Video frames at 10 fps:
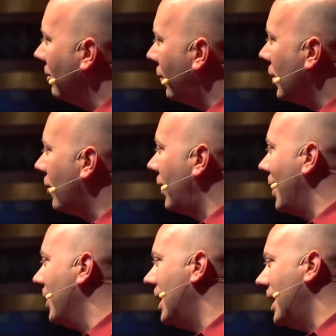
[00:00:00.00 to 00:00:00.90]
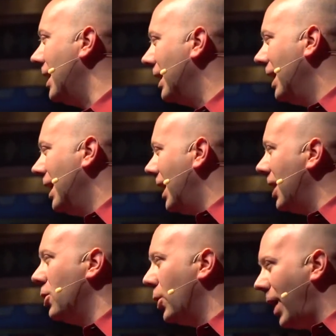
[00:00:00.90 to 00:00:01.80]
for your family to eat, and
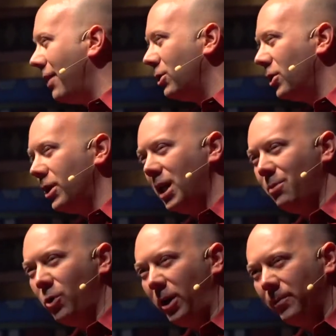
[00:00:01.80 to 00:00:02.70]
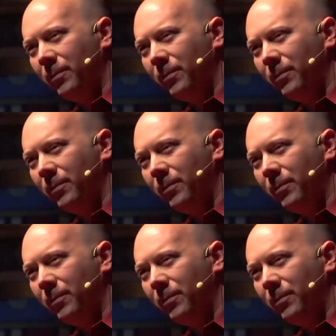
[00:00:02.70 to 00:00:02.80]
you don't have to cook anymore.